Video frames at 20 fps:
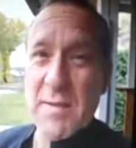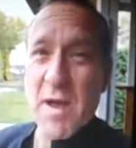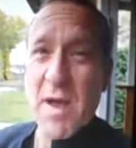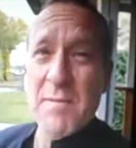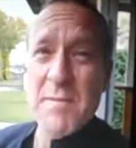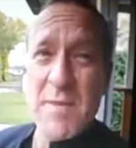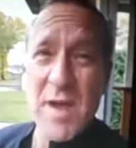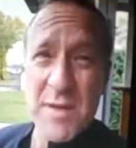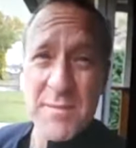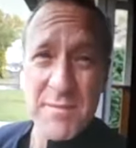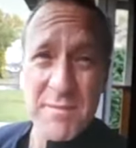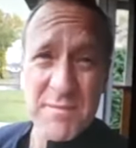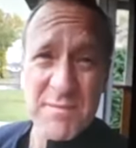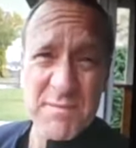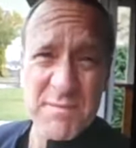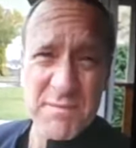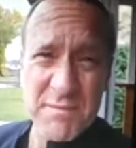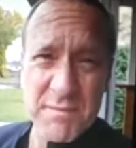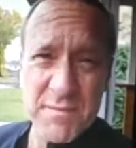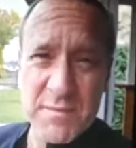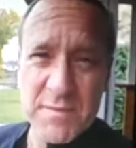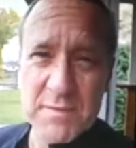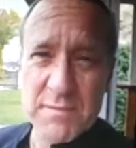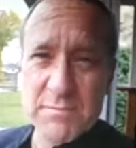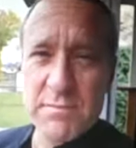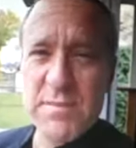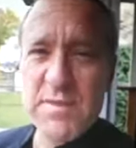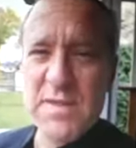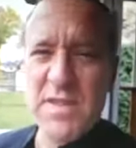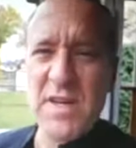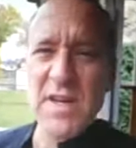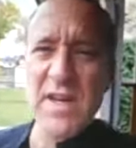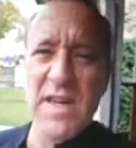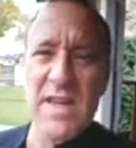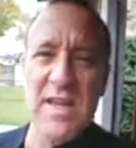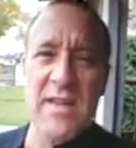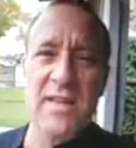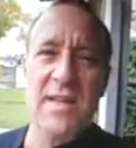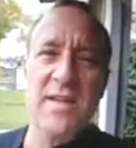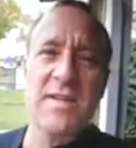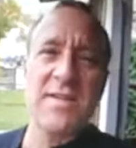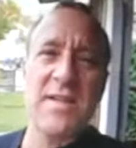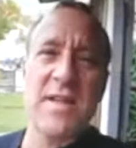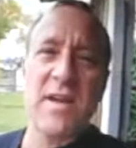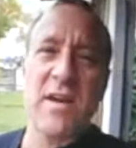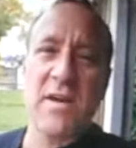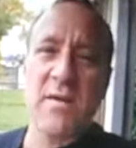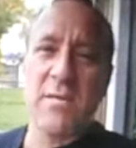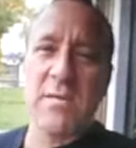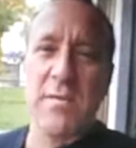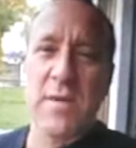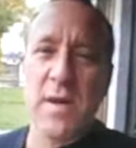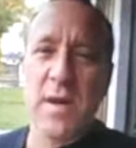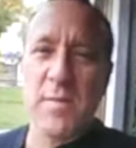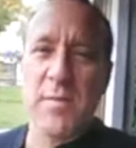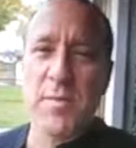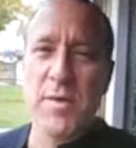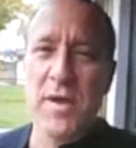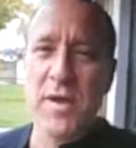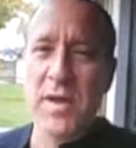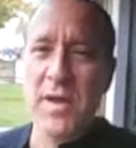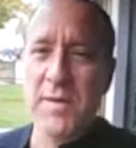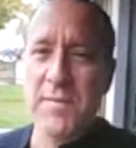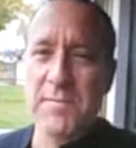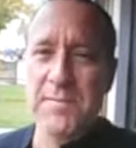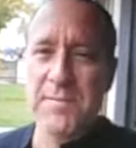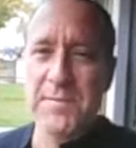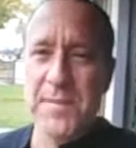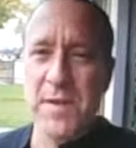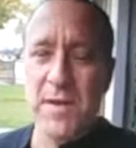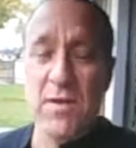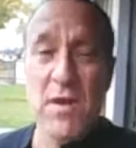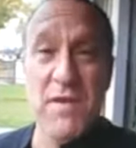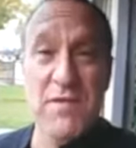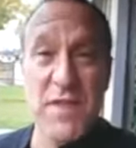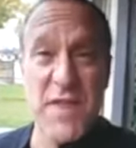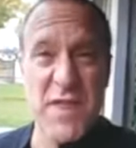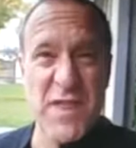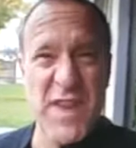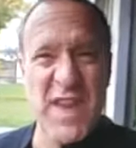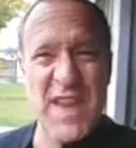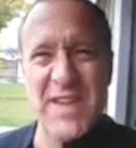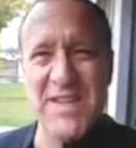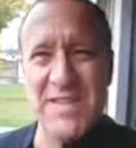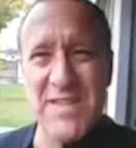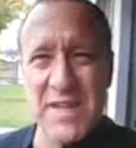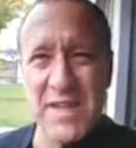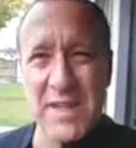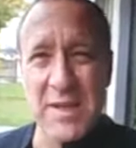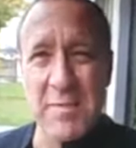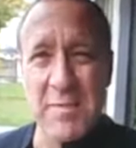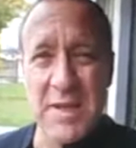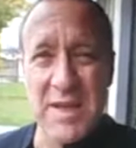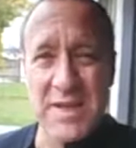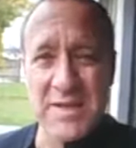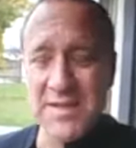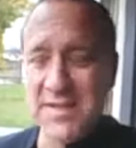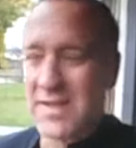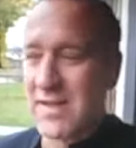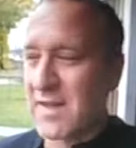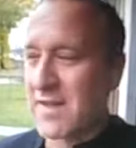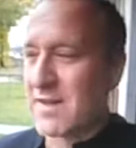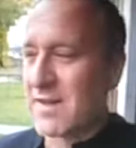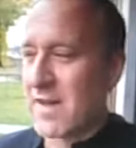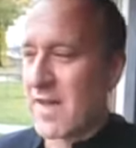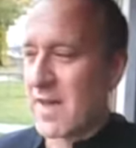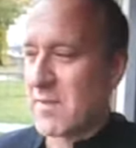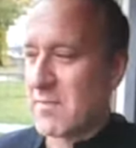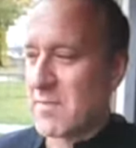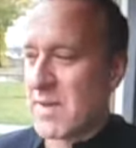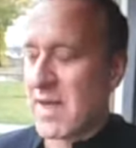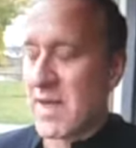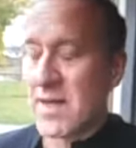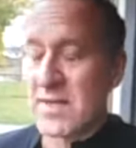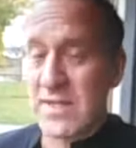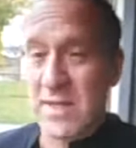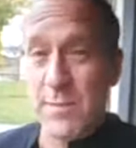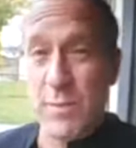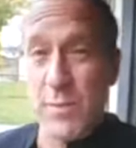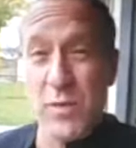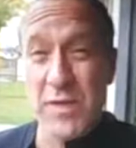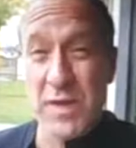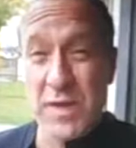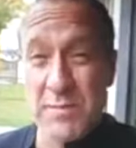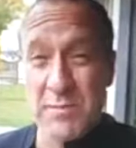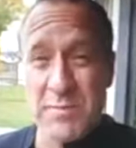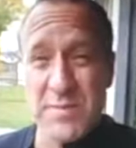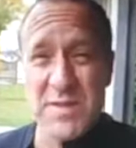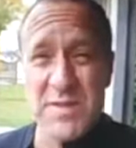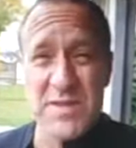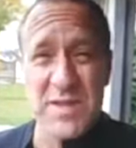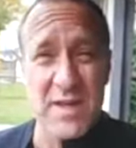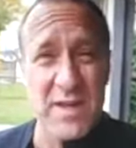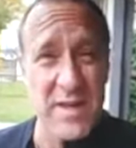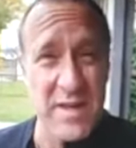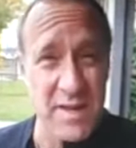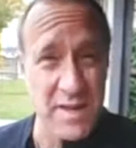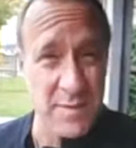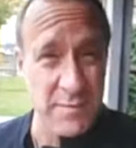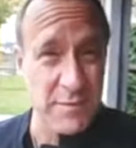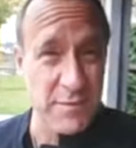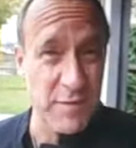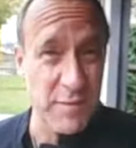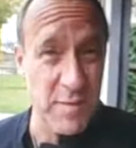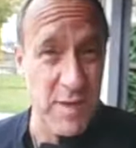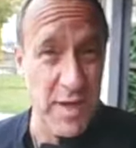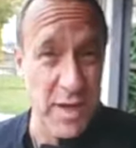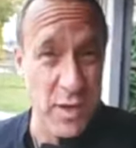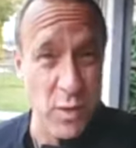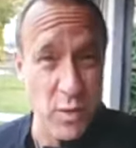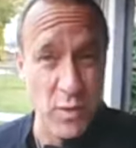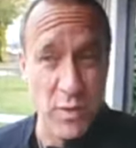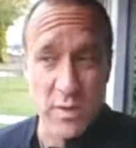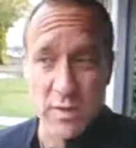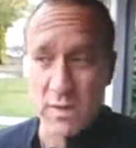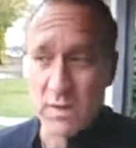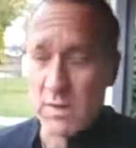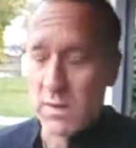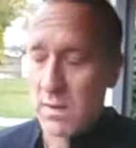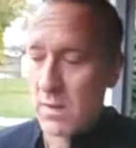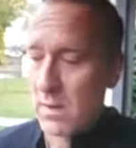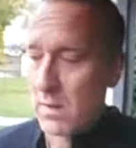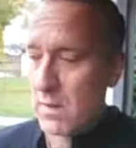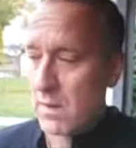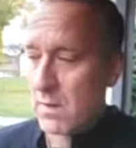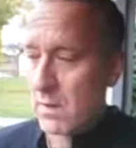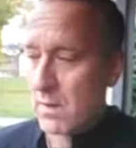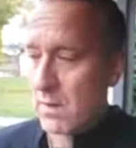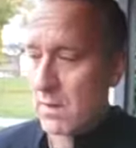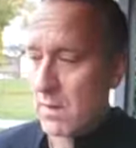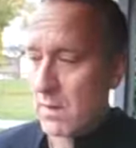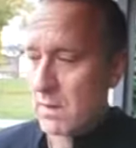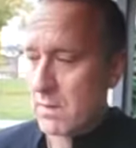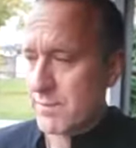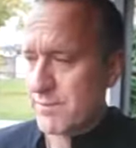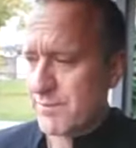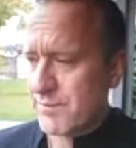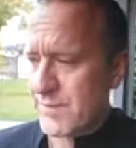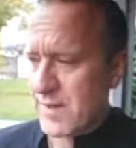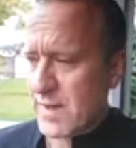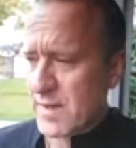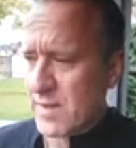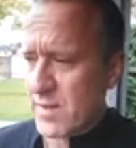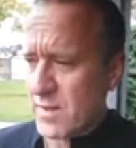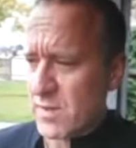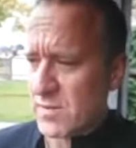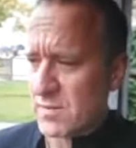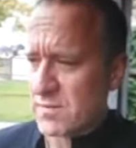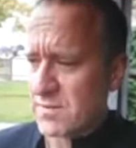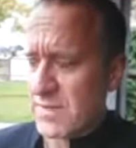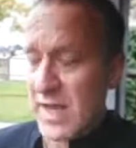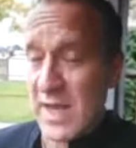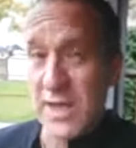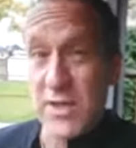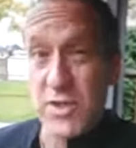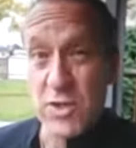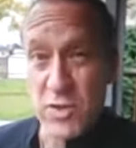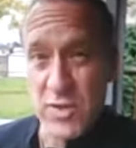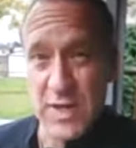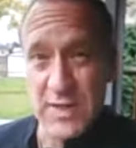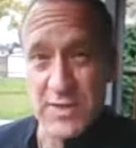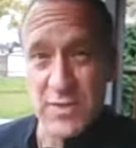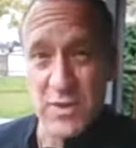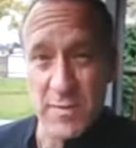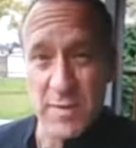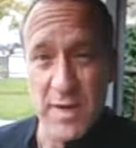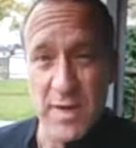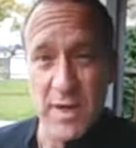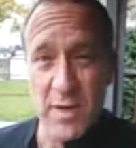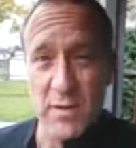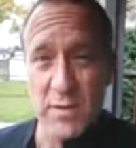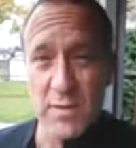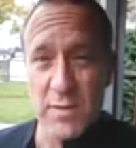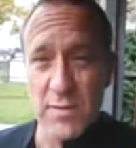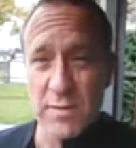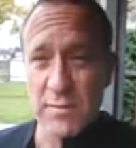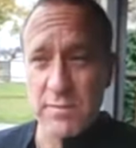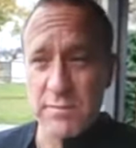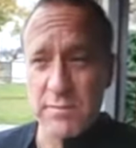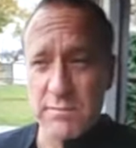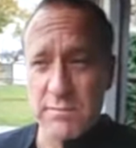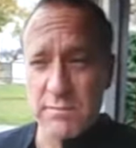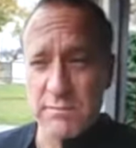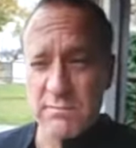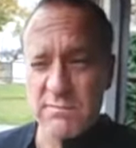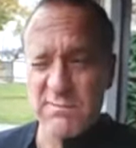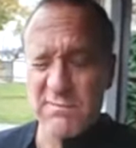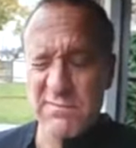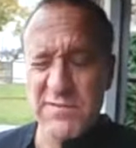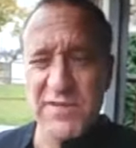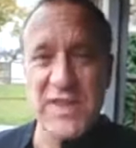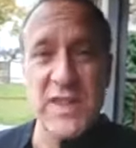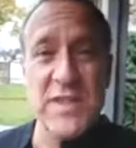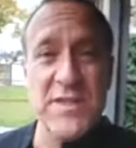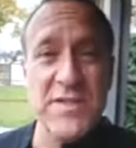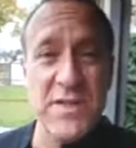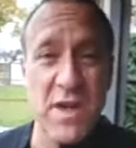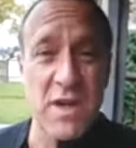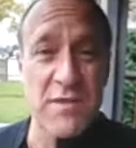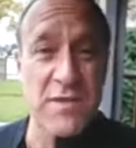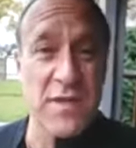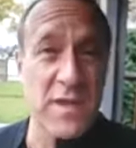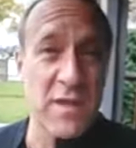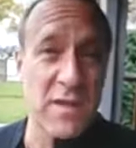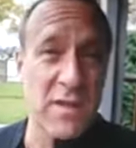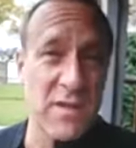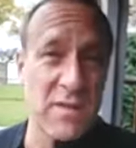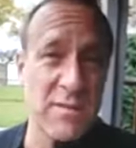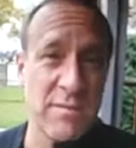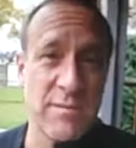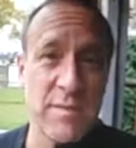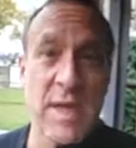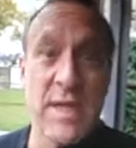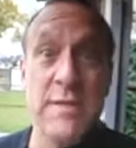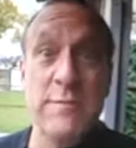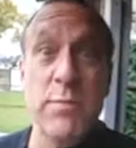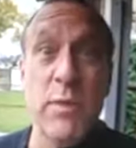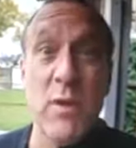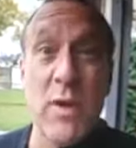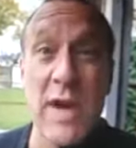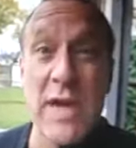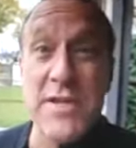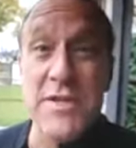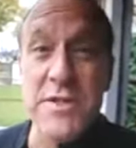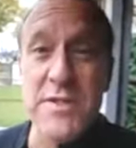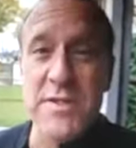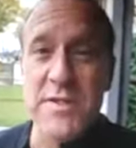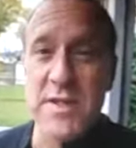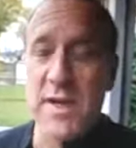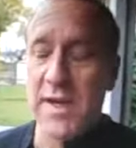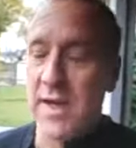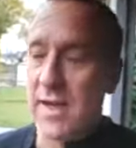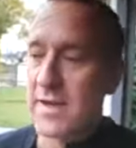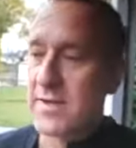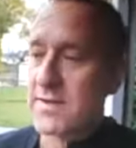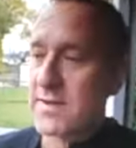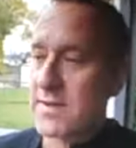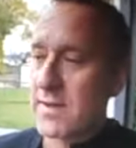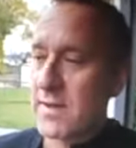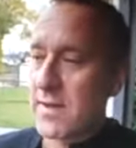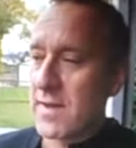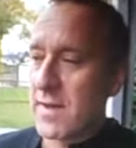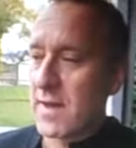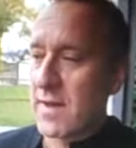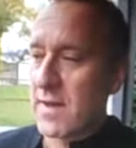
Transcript: I, am I'm, I'm studying things that are, are pretty, that are often theistically based, and, and because I'm only studying them for my own I don't know, interest or my own philosophical explorations, I guess.